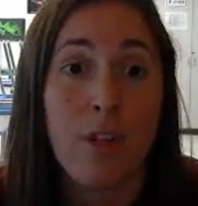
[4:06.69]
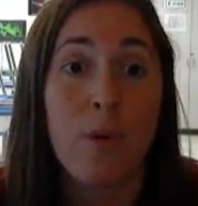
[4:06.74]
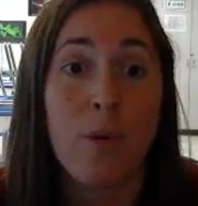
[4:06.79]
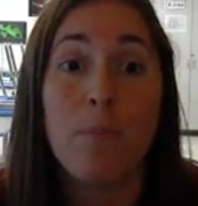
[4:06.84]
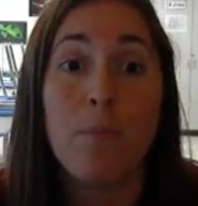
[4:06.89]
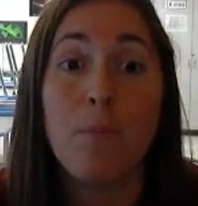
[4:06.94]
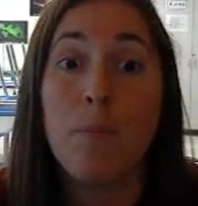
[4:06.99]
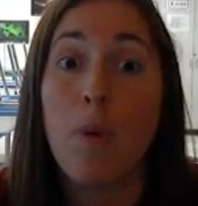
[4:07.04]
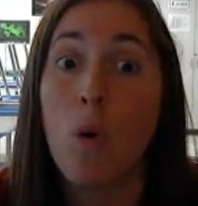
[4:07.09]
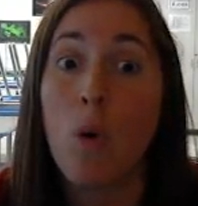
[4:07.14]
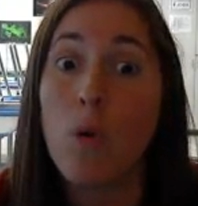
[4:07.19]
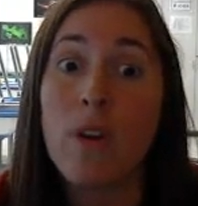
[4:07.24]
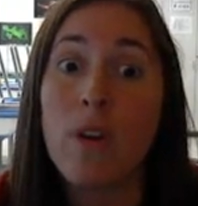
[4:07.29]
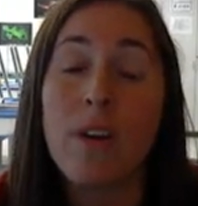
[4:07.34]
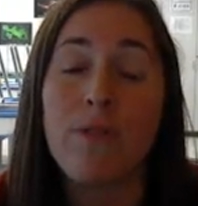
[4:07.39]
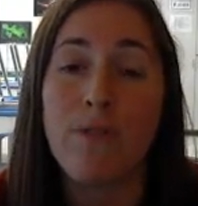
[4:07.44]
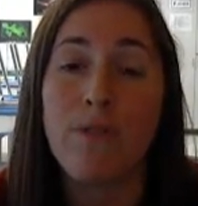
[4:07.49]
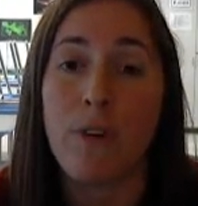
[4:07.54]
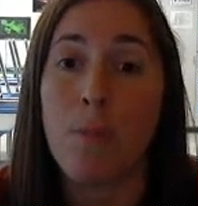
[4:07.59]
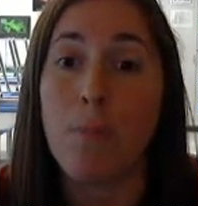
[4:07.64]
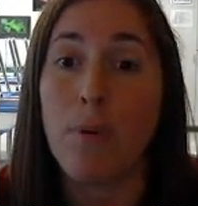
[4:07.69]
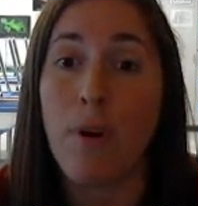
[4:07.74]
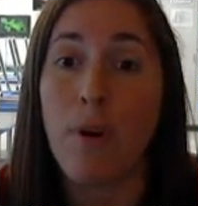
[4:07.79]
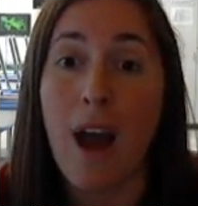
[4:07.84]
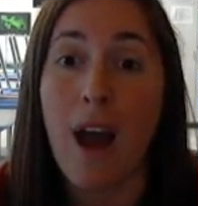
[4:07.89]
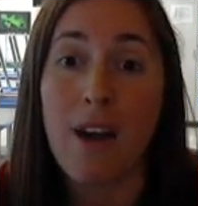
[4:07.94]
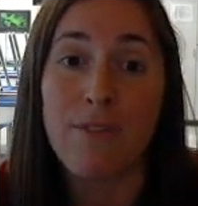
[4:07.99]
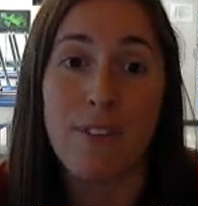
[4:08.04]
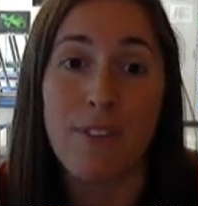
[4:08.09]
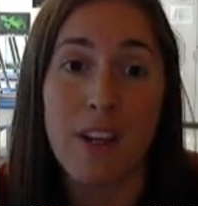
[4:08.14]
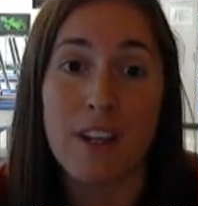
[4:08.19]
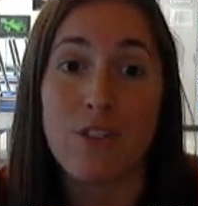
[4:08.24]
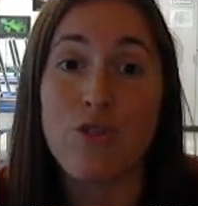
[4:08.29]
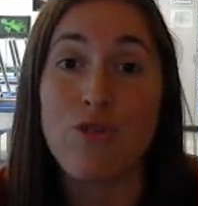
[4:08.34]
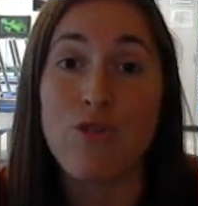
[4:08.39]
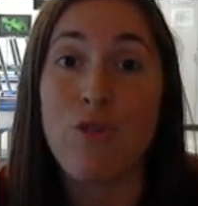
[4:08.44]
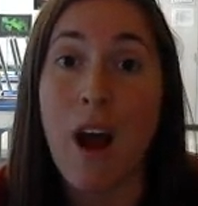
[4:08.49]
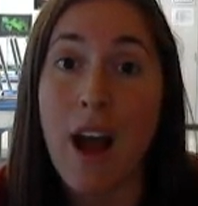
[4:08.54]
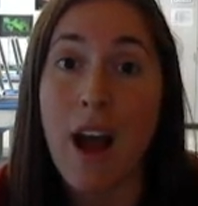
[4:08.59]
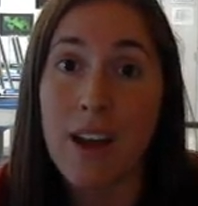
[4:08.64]
Their motive for profit
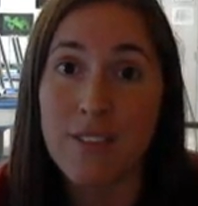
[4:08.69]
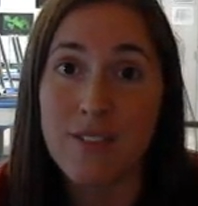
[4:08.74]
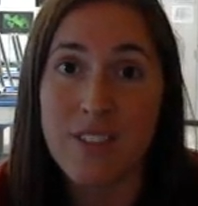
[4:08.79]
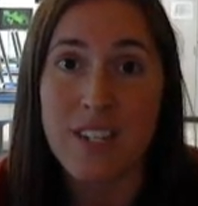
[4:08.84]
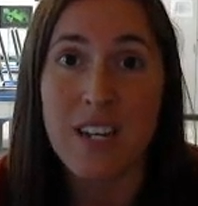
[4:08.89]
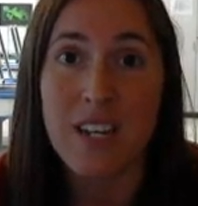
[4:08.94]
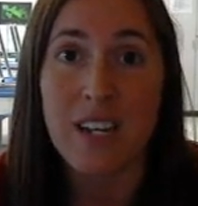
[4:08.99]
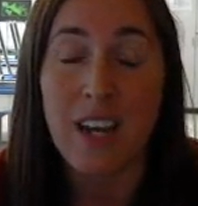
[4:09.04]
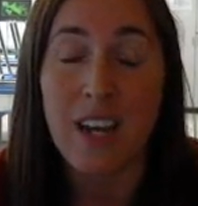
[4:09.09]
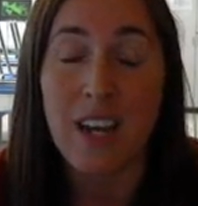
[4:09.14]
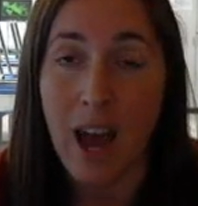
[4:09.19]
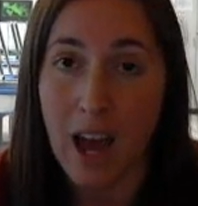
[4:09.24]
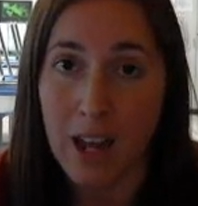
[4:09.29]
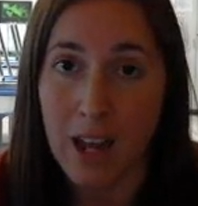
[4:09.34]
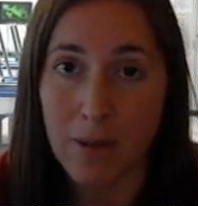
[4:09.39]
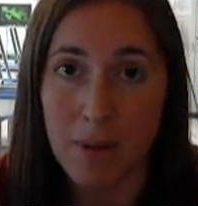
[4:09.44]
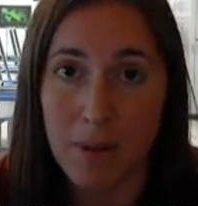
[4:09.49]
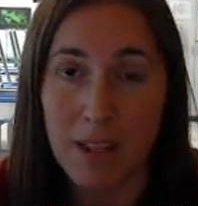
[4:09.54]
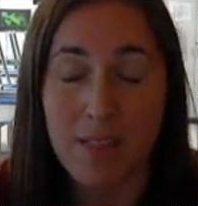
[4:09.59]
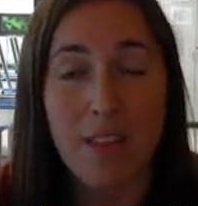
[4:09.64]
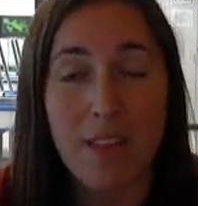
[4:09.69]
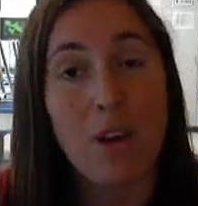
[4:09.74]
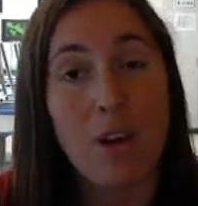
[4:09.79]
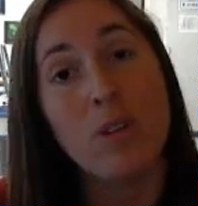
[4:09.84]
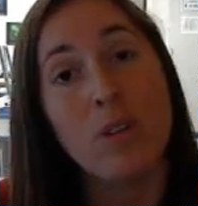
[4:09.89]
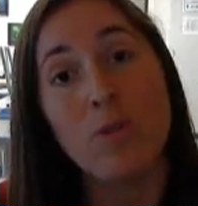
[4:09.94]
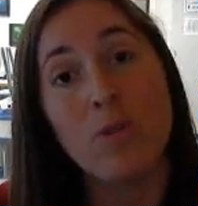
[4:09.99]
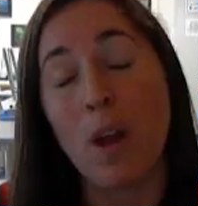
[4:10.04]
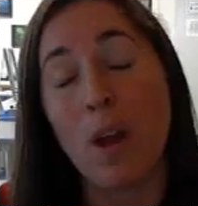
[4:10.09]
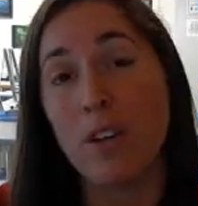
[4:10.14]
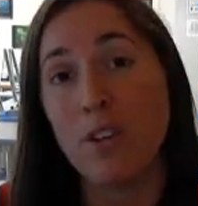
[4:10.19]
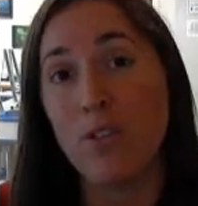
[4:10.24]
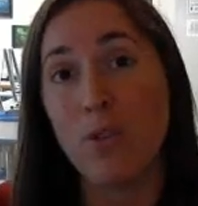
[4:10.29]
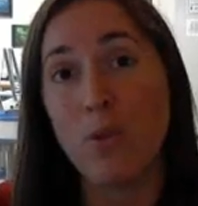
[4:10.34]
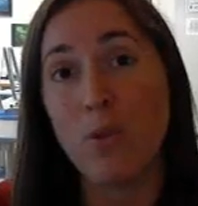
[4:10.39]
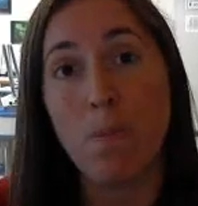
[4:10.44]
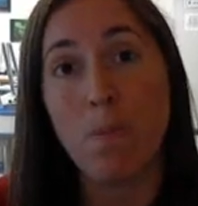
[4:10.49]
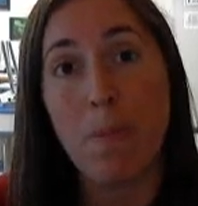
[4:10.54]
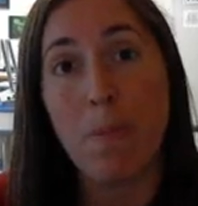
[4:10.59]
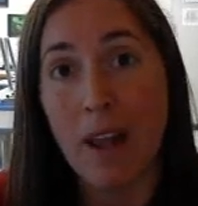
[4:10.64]
drives the economy. They always want to
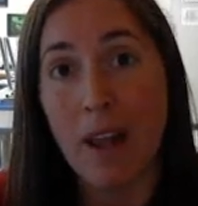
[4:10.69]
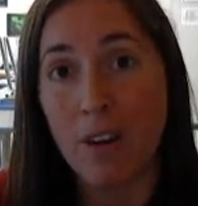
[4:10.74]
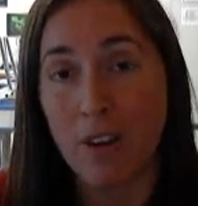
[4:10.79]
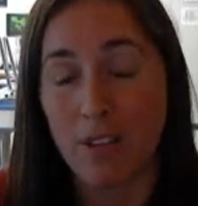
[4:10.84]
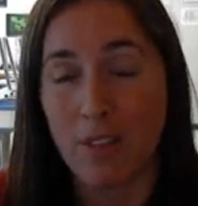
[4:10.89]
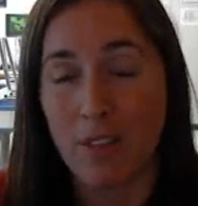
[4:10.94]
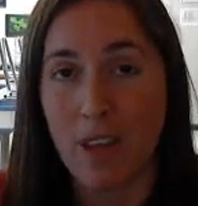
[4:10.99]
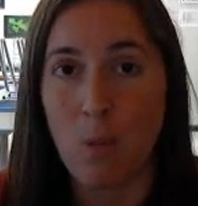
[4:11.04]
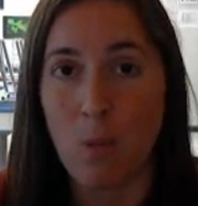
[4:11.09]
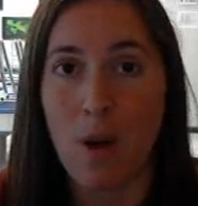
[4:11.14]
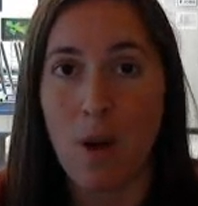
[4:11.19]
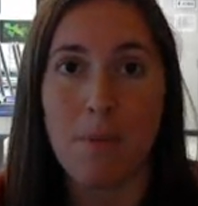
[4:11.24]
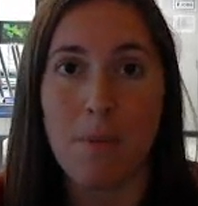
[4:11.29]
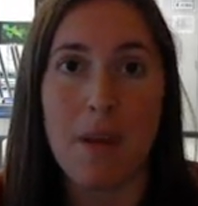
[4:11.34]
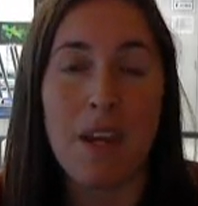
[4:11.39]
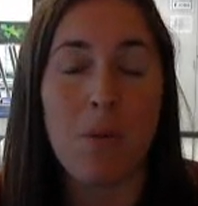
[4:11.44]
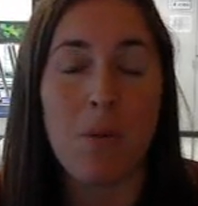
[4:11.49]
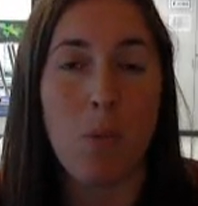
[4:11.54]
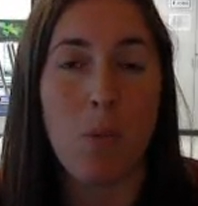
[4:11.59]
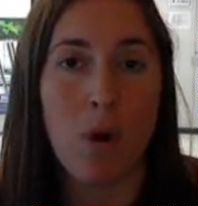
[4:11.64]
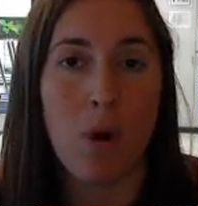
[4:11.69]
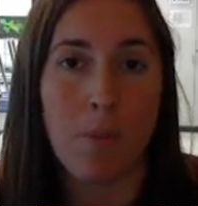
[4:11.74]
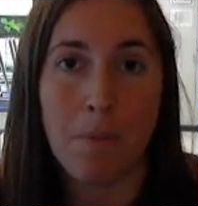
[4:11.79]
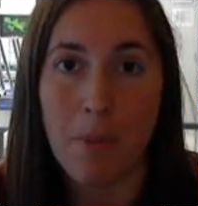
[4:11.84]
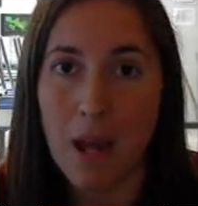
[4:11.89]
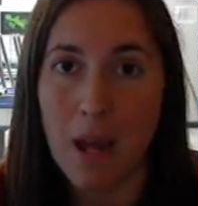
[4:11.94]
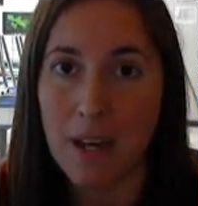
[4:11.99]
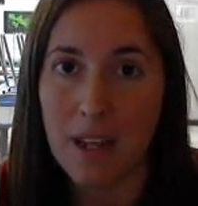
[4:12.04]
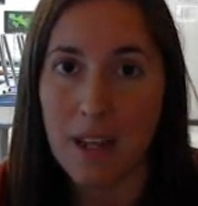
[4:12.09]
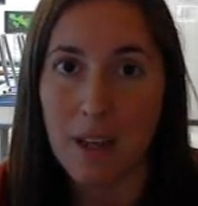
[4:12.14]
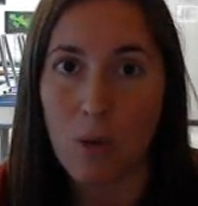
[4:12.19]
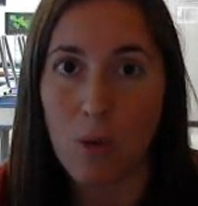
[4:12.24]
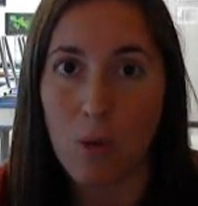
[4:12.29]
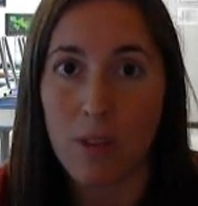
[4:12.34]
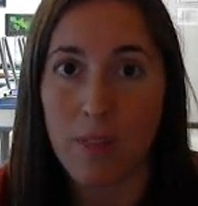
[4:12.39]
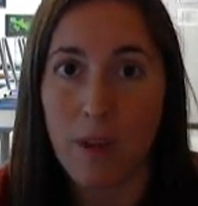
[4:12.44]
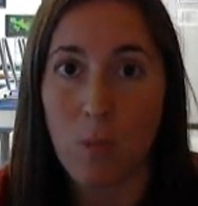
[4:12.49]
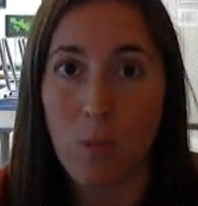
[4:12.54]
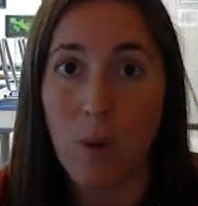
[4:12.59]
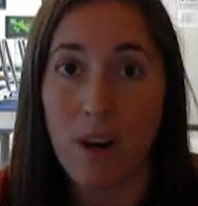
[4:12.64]
do better. They want to make more money,
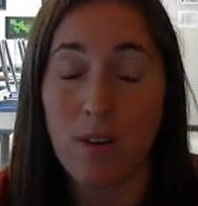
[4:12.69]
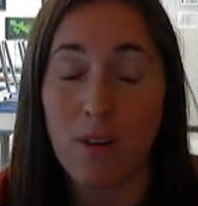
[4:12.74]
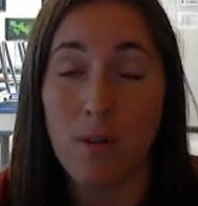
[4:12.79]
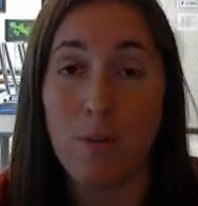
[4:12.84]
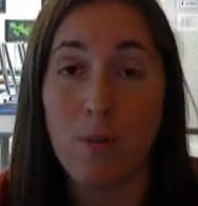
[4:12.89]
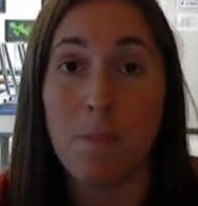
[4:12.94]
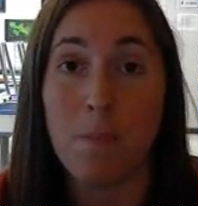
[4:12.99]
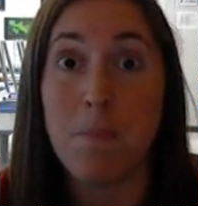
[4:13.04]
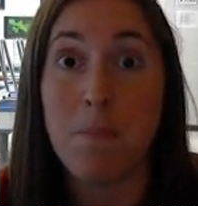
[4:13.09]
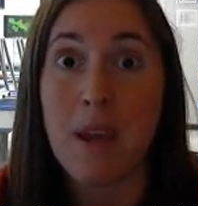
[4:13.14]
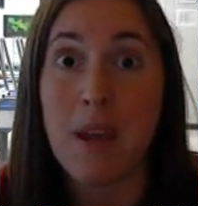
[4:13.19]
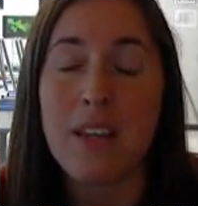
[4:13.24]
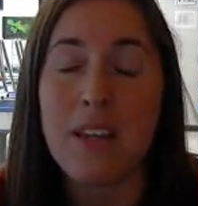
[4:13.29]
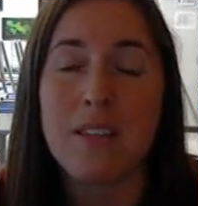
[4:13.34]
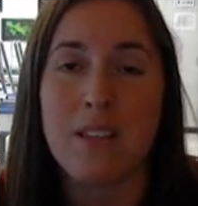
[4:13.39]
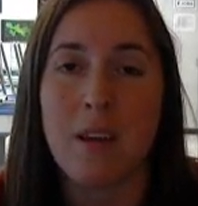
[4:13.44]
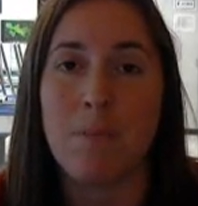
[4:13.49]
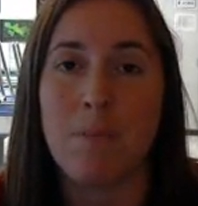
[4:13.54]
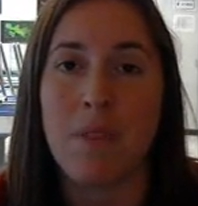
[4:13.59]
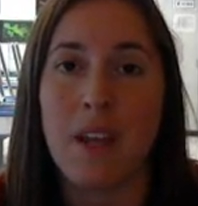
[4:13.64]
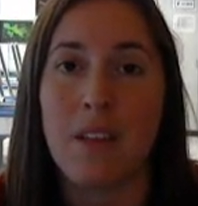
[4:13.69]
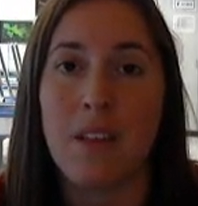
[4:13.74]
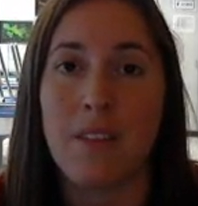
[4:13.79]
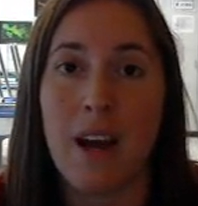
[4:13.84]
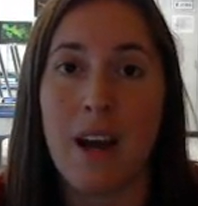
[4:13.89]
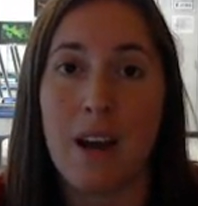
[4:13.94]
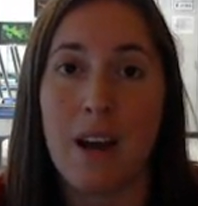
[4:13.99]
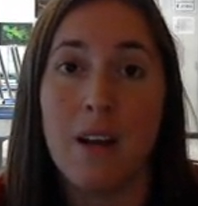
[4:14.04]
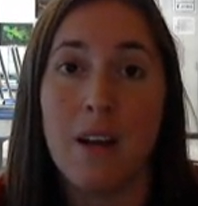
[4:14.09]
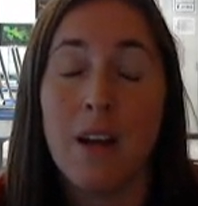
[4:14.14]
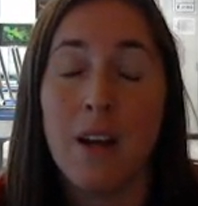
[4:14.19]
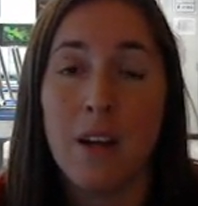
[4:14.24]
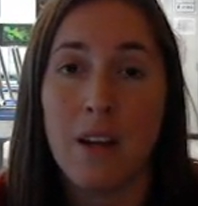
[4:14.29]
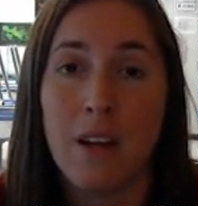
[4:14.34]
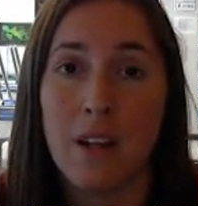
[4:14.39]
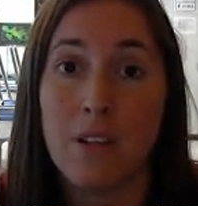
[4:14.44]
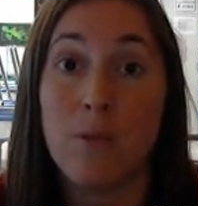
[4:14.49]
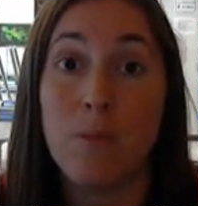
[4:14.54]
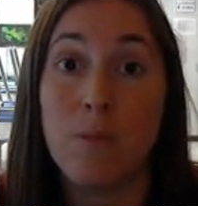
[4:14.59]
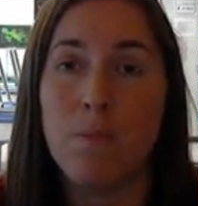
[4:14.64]
or they want to make something that
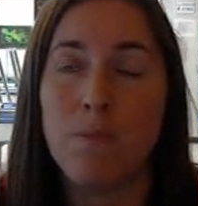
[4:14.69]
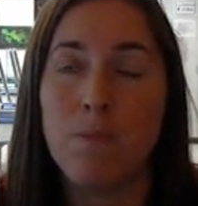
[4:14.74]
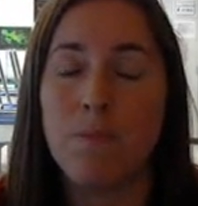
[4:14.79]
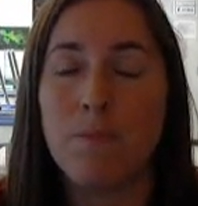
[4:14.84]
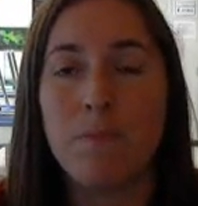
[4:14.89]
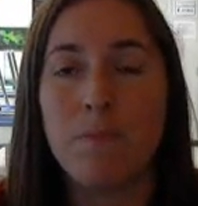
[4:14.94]
is...